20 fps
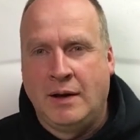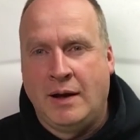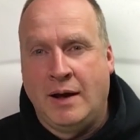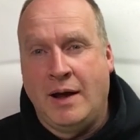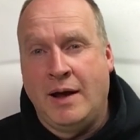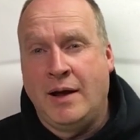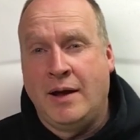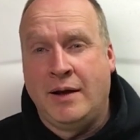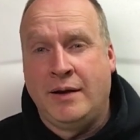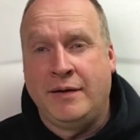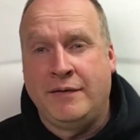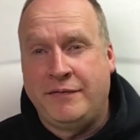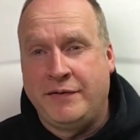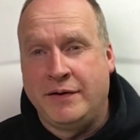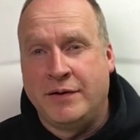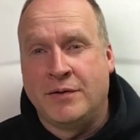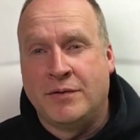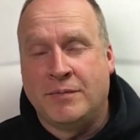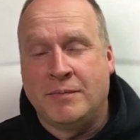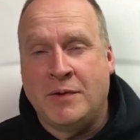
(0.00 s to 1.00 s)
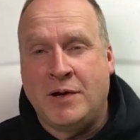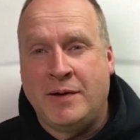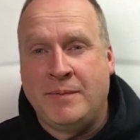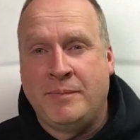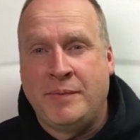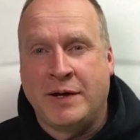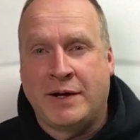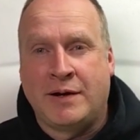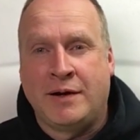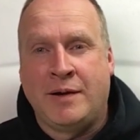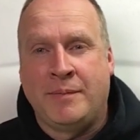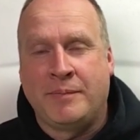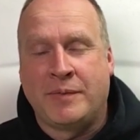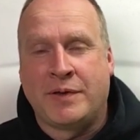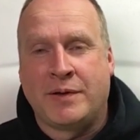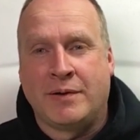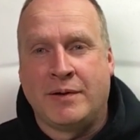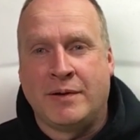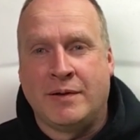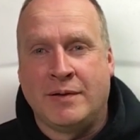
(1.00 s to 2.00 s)
and if you don't mind picking up
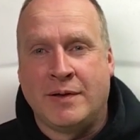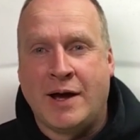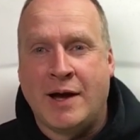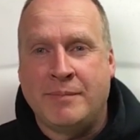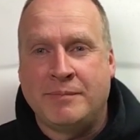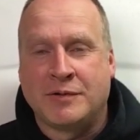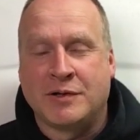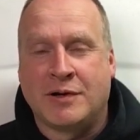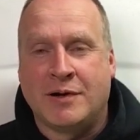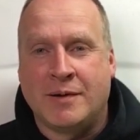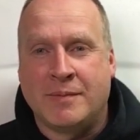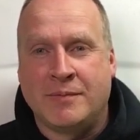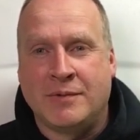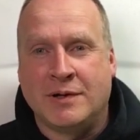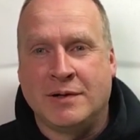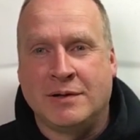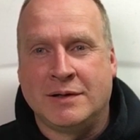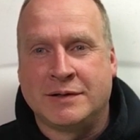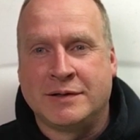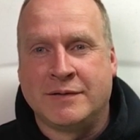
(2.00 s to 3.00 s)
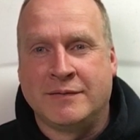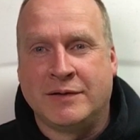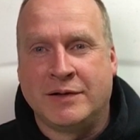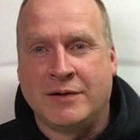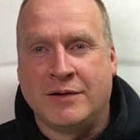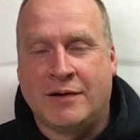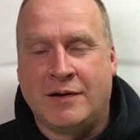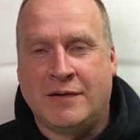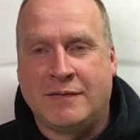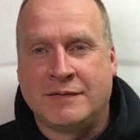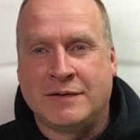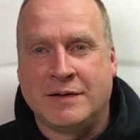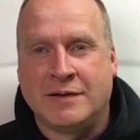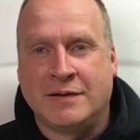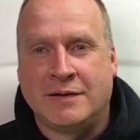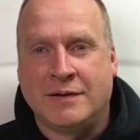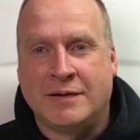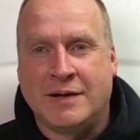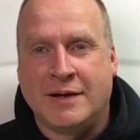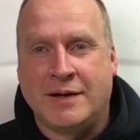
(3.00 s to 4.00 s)
the laptop relatively
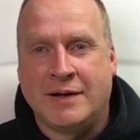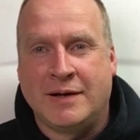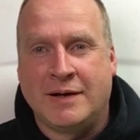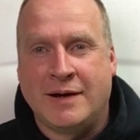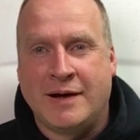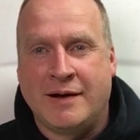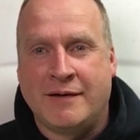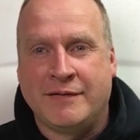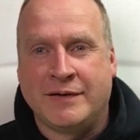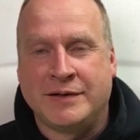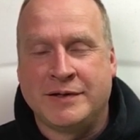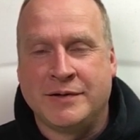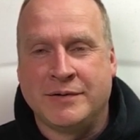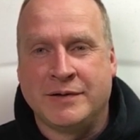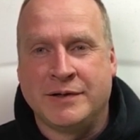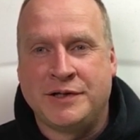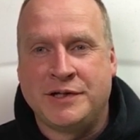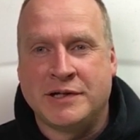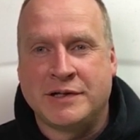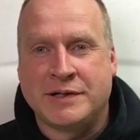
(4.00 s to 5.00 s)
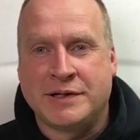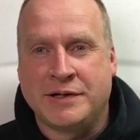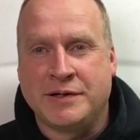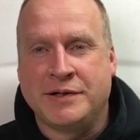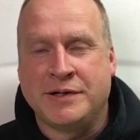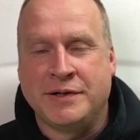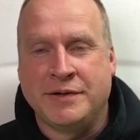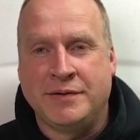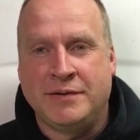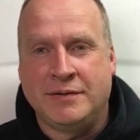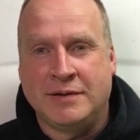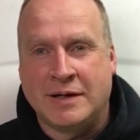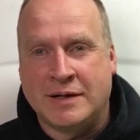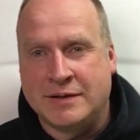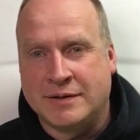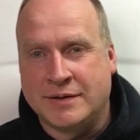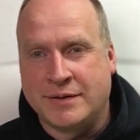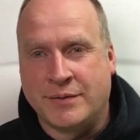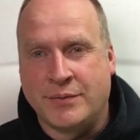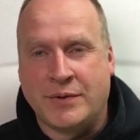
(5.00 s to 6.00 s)
often and having to adjust your tune
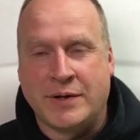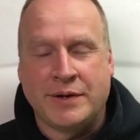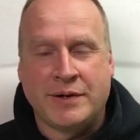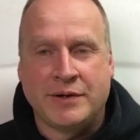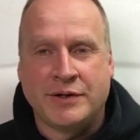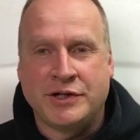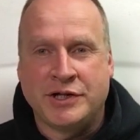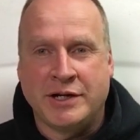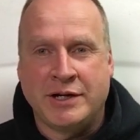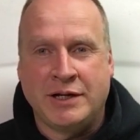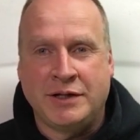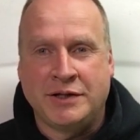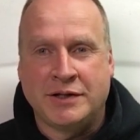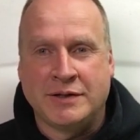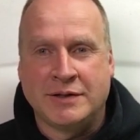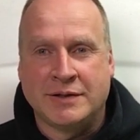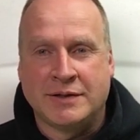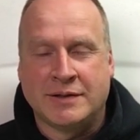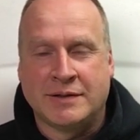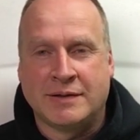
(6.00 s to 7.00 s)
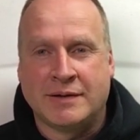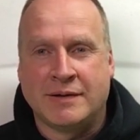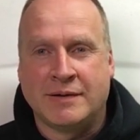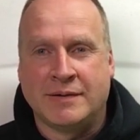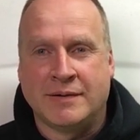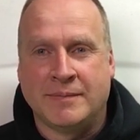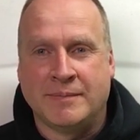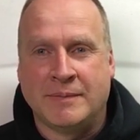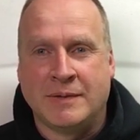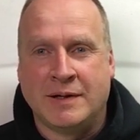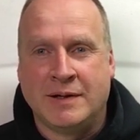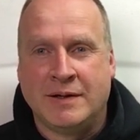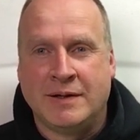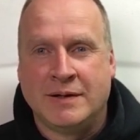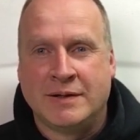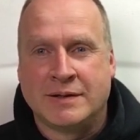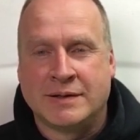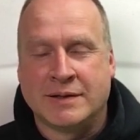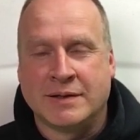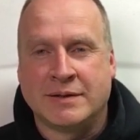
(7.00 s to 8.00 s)
as the weather changes,
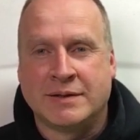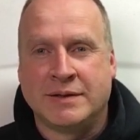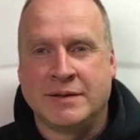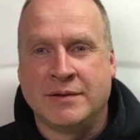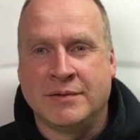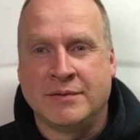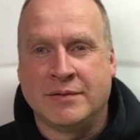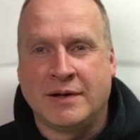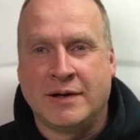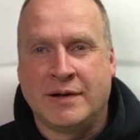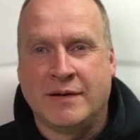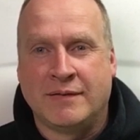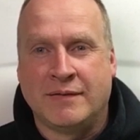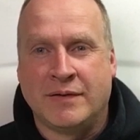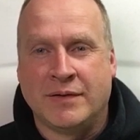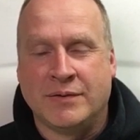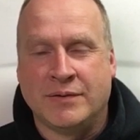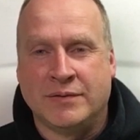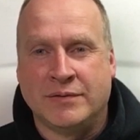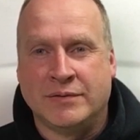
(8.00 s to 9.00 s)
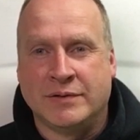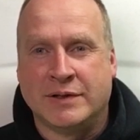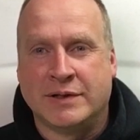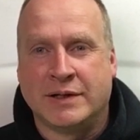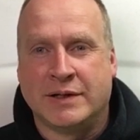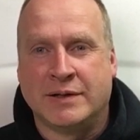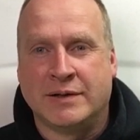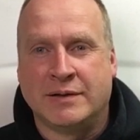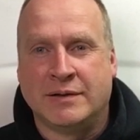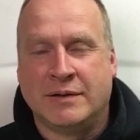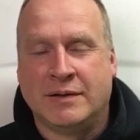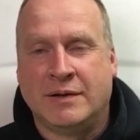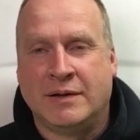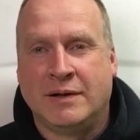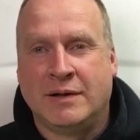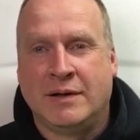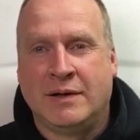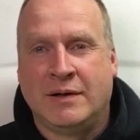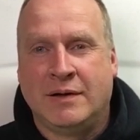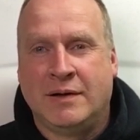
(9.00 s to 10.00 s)
since you don't have those
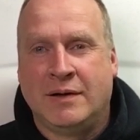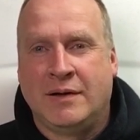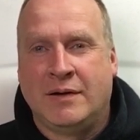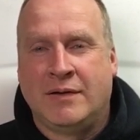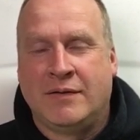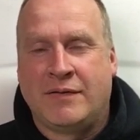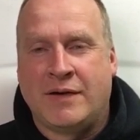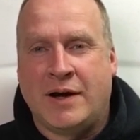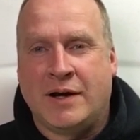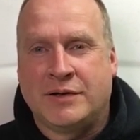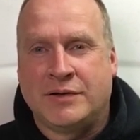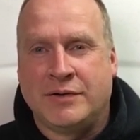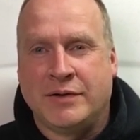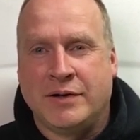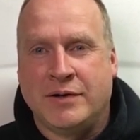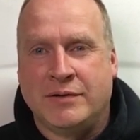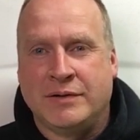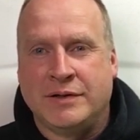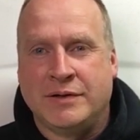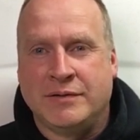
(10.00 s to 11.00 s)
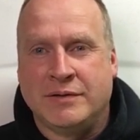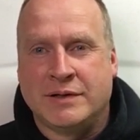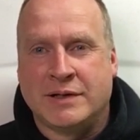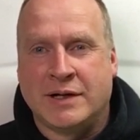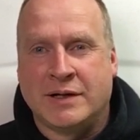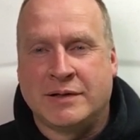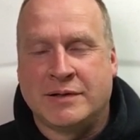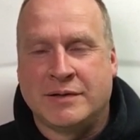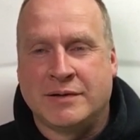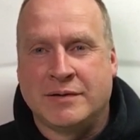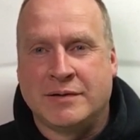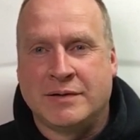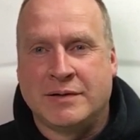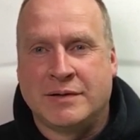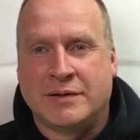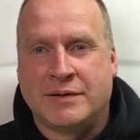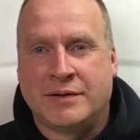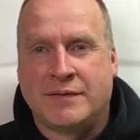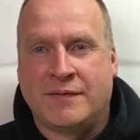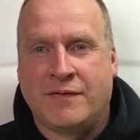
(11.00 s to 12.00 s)
factory O2
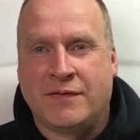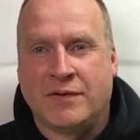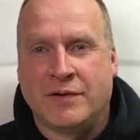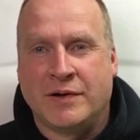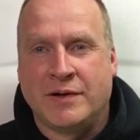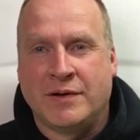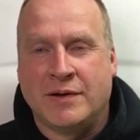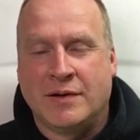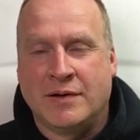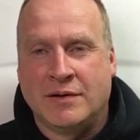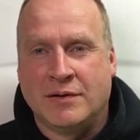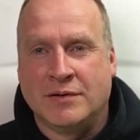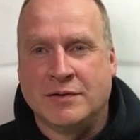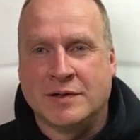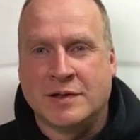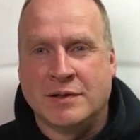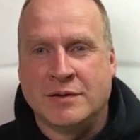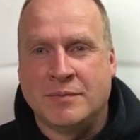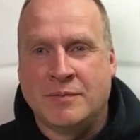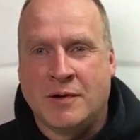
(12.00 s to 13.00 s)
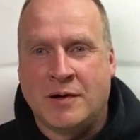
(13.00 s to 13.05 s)
sensors for your closed loop